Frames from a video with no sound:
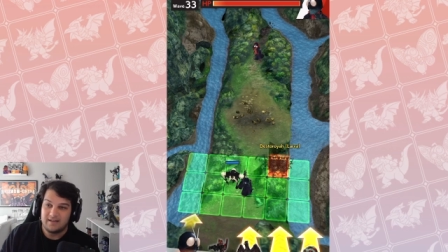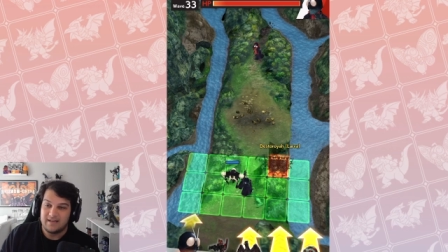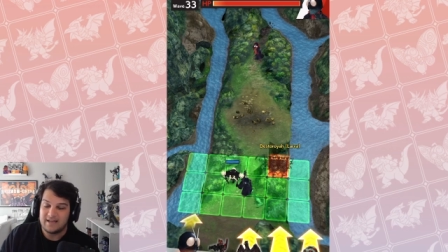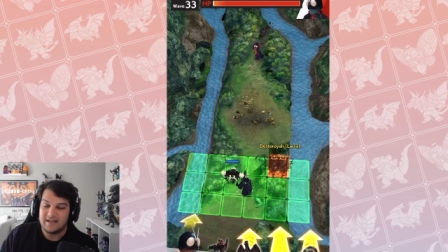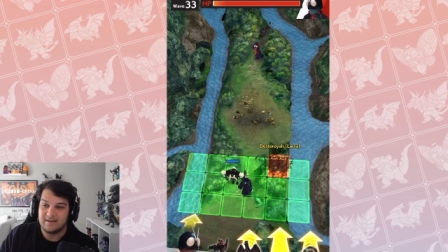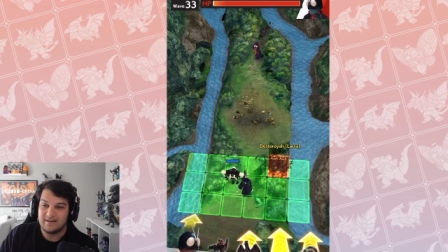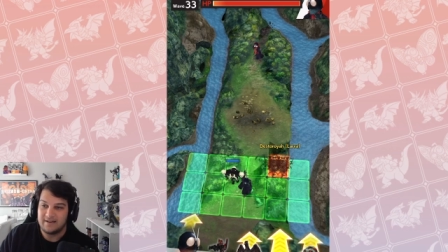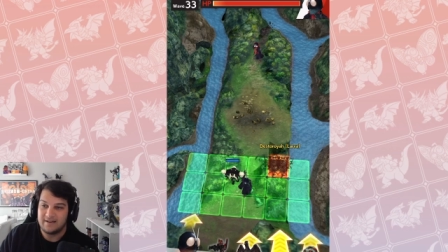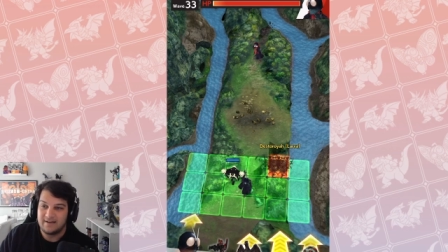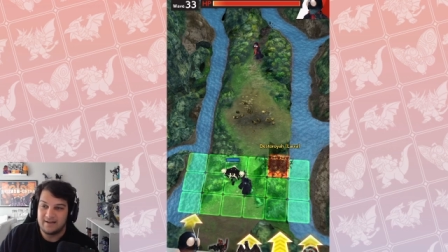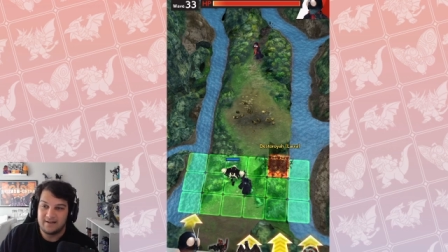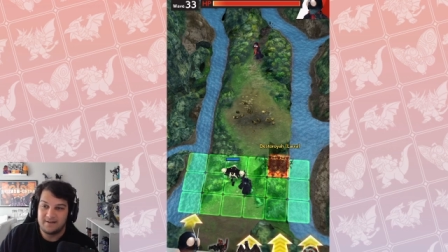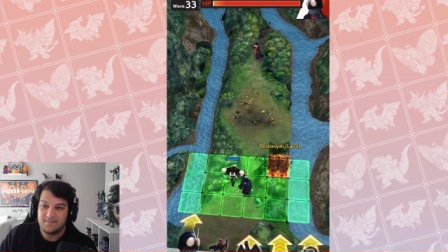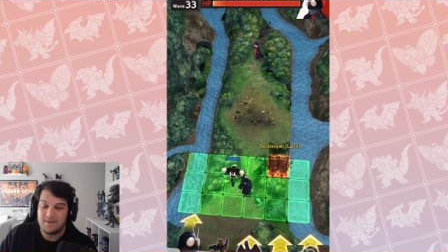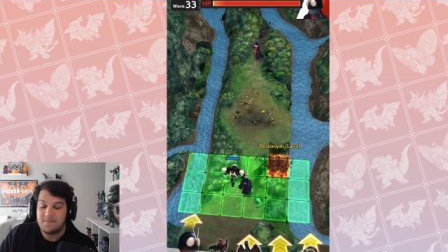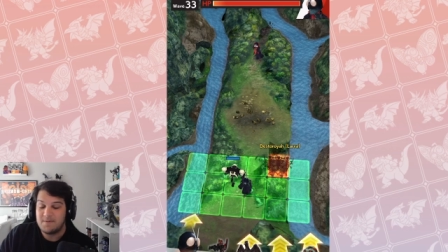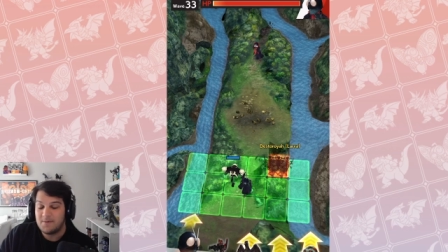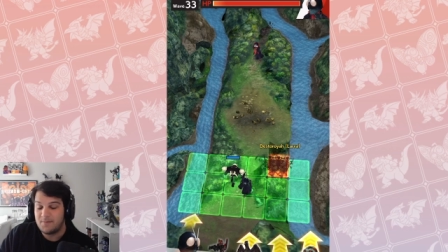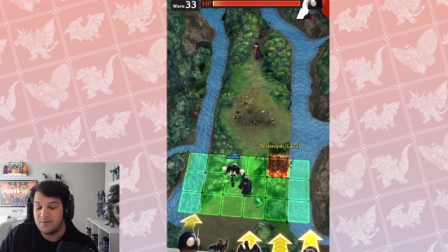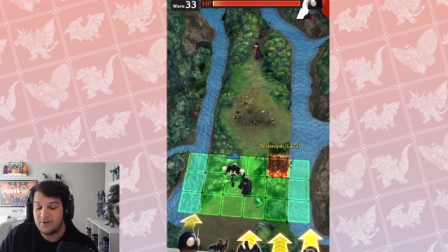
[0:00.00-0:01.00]
And
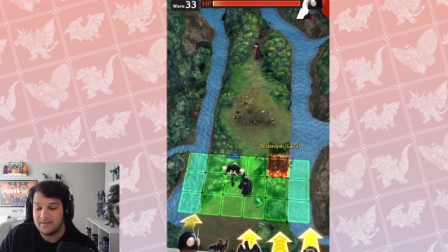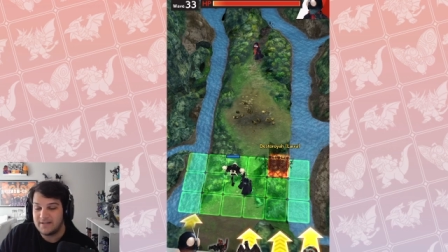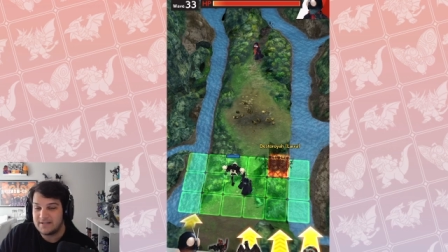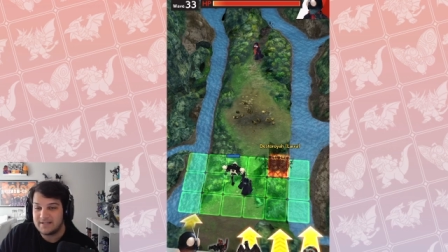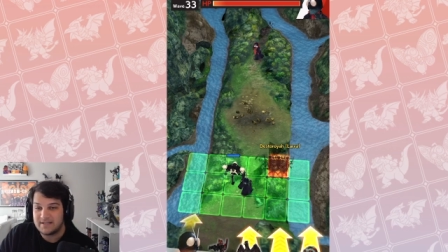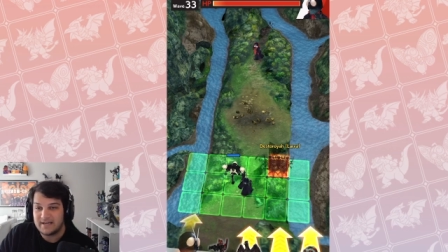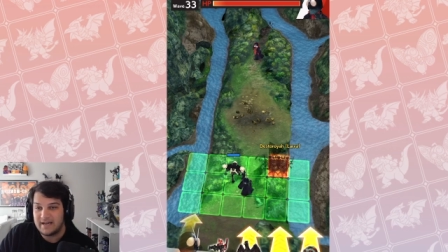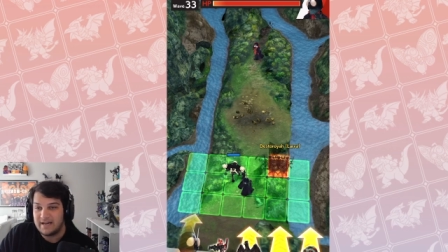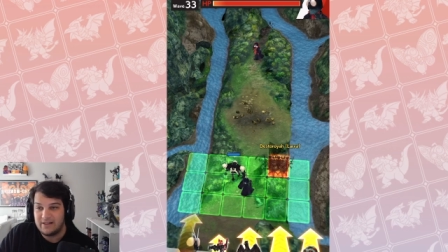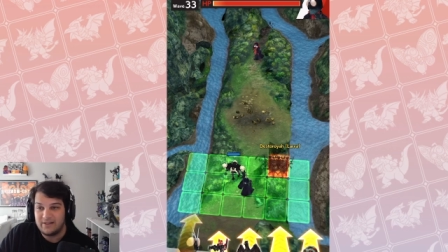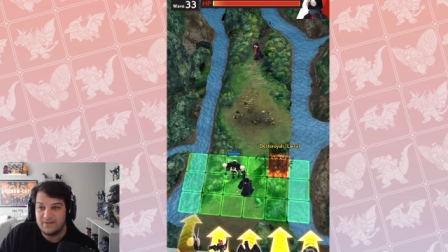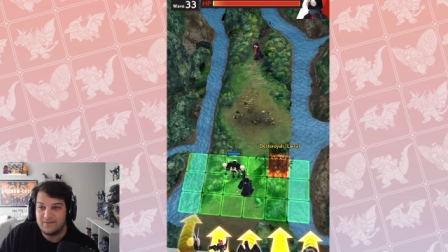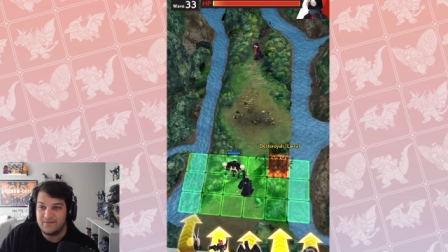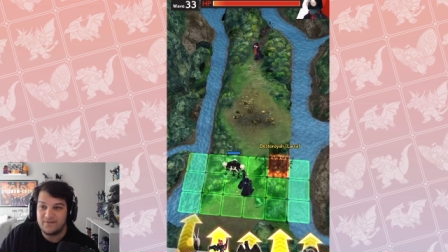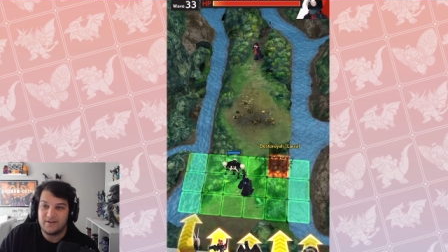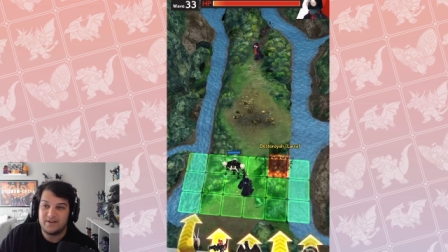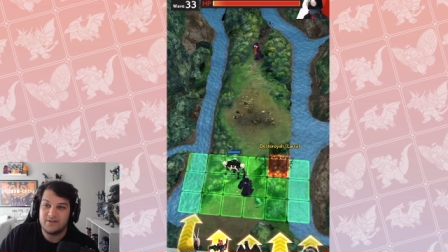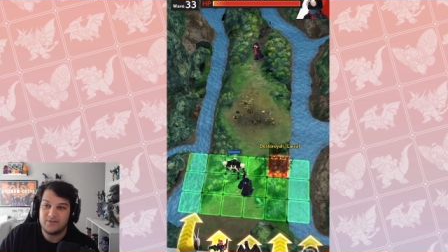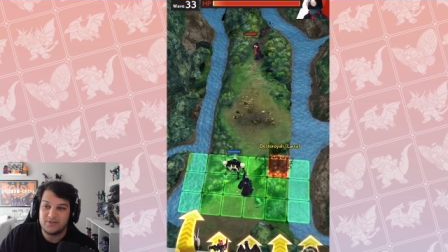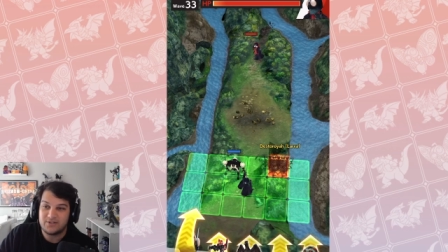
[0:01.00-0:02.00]
maybe I'll put it in the title of the
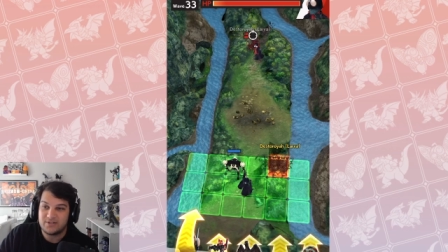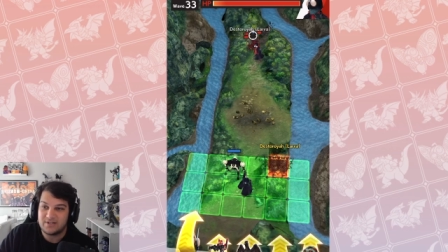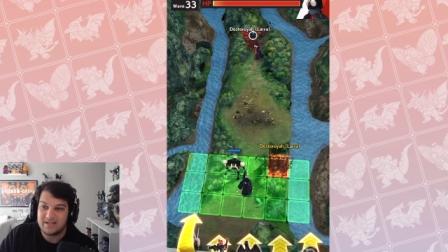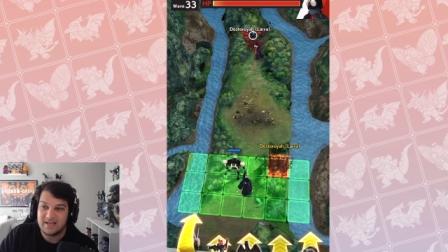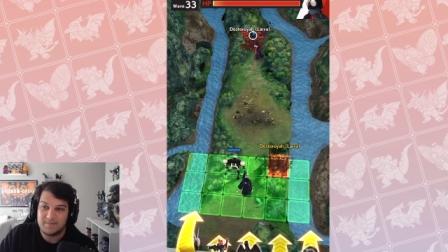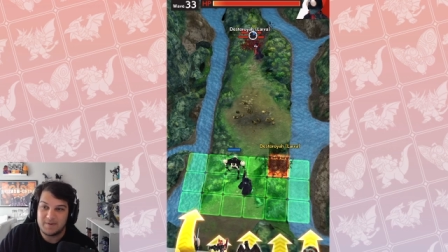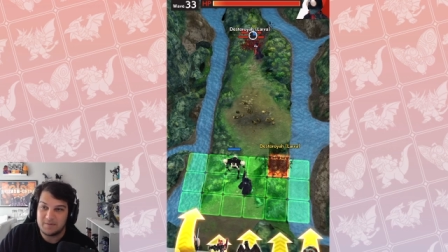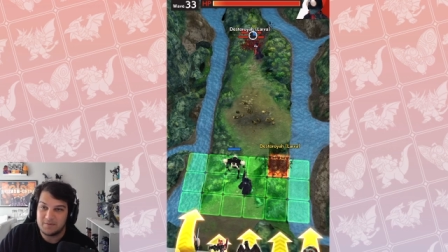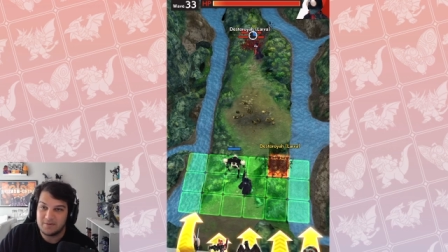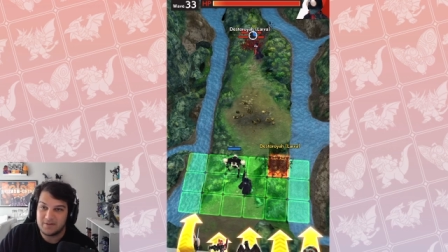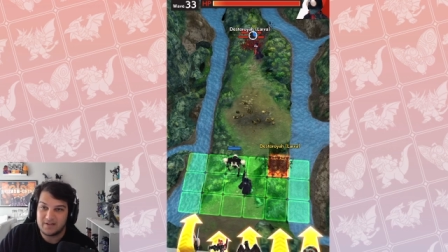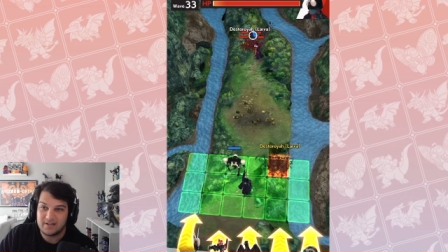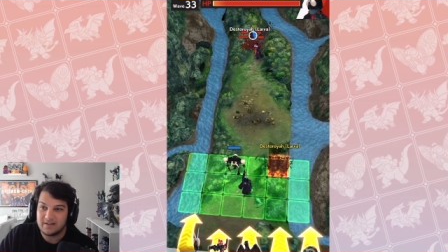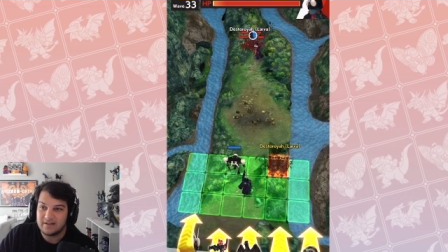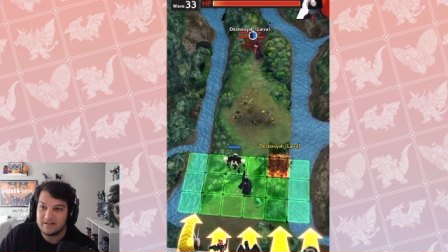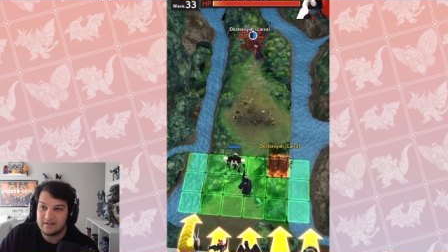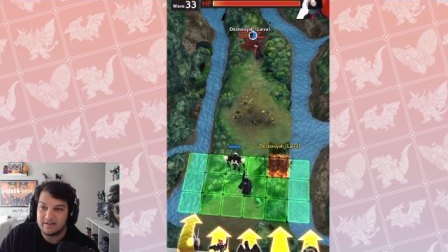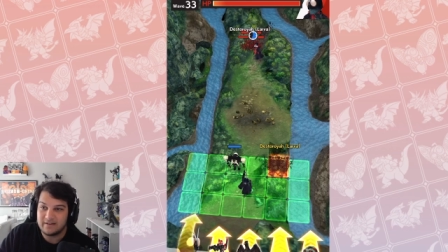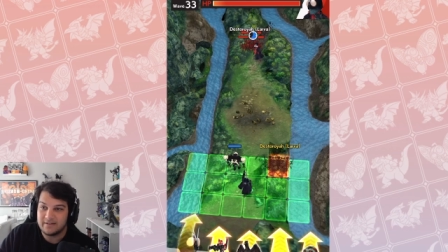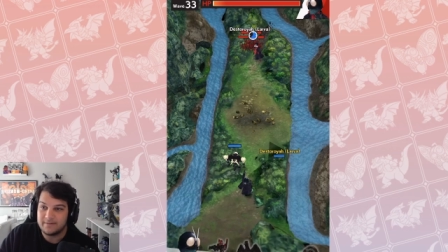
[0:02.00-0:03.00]
video just to get people to
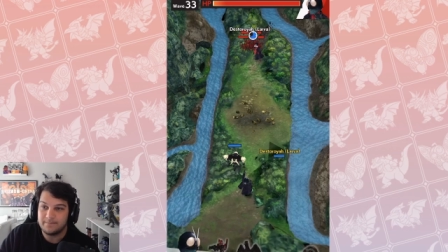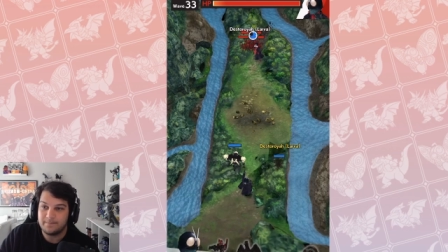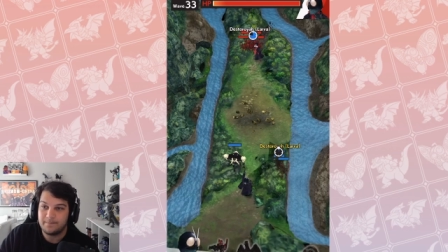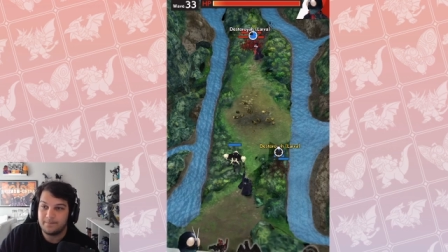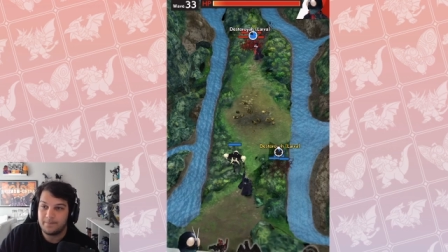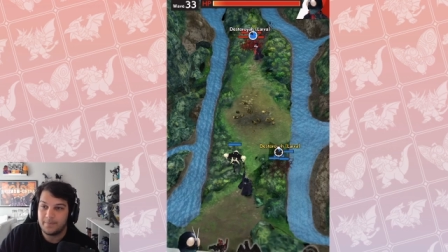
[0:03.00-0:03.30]
click on it.